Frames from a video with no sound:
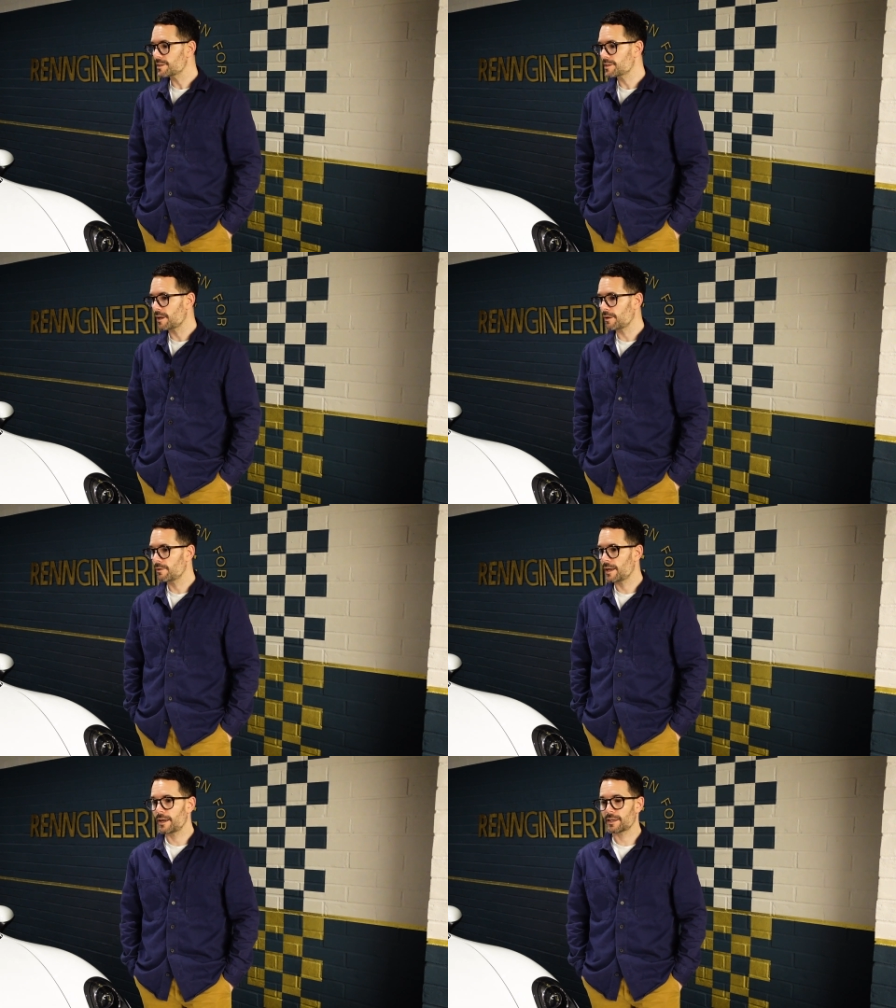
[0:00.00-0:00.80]

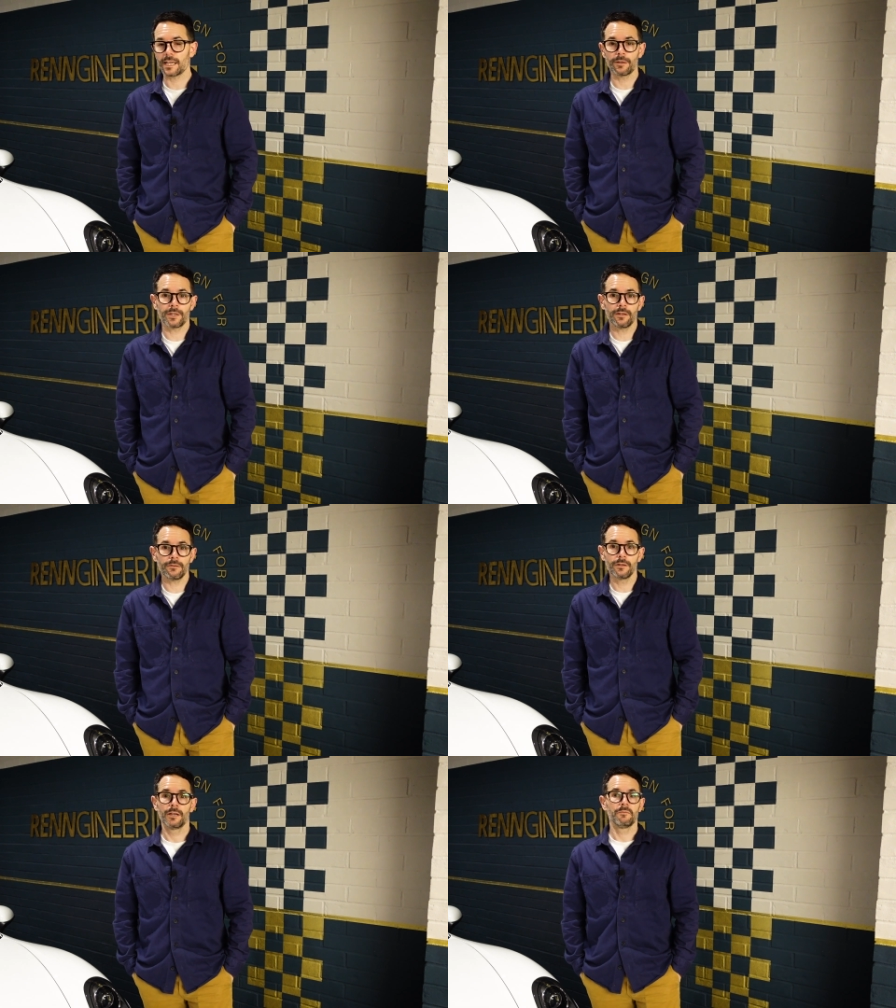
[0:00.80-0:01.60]
So
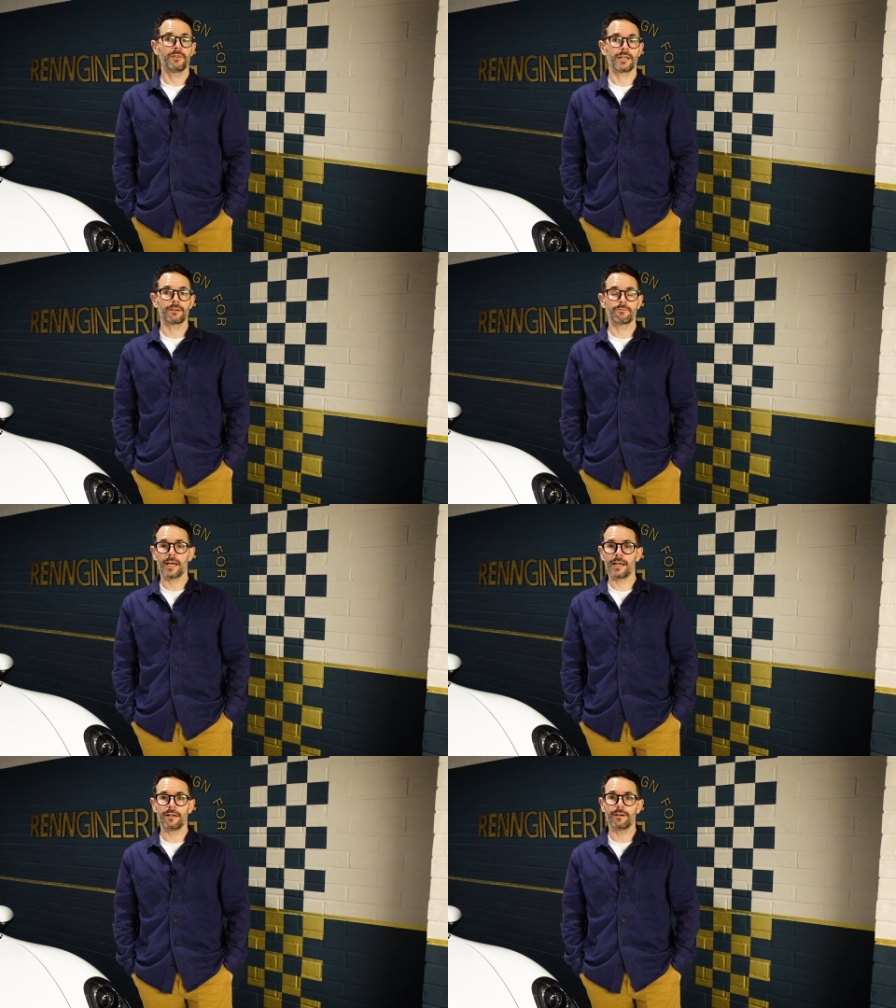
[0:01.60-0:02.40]
KW figured,
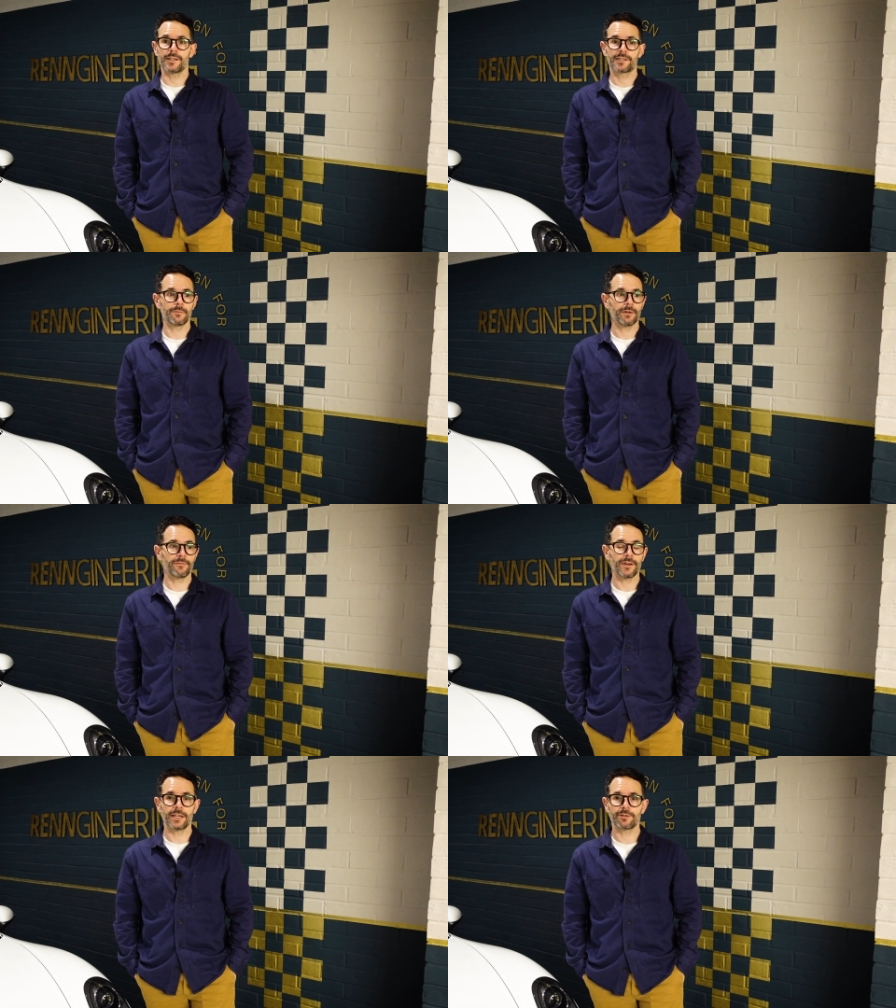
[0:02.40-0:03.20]
hey look, it's going to be
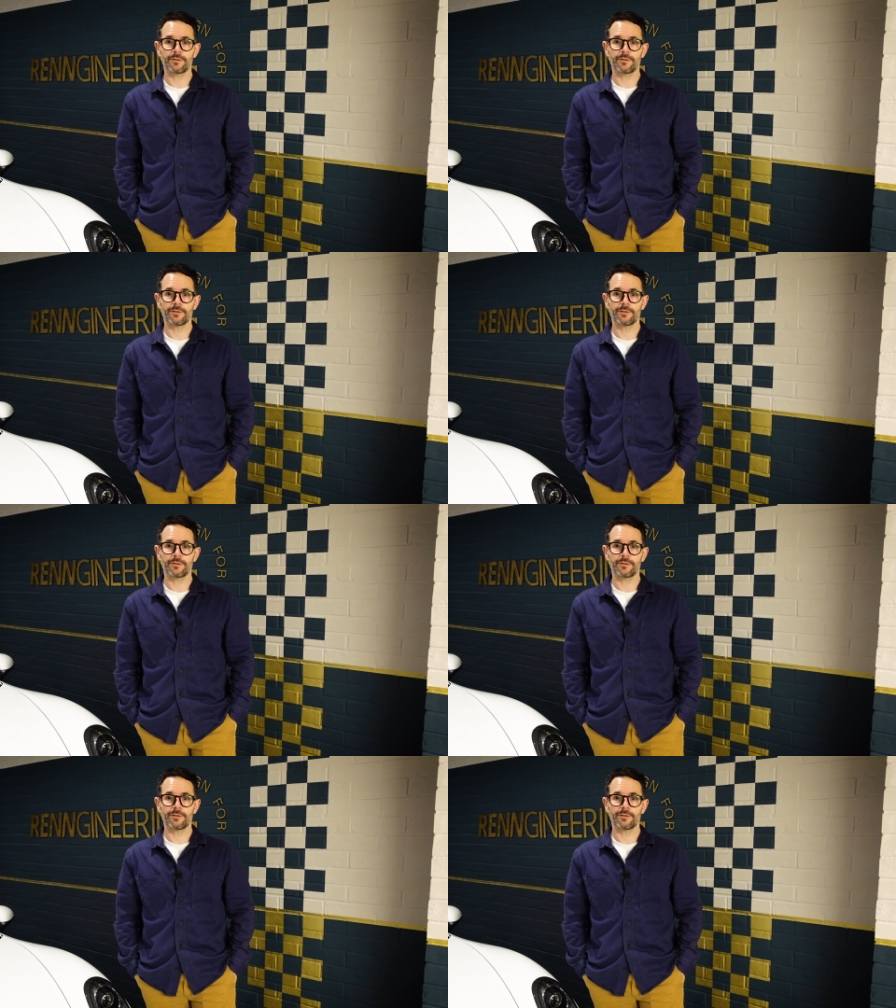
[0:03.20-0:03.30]
fairly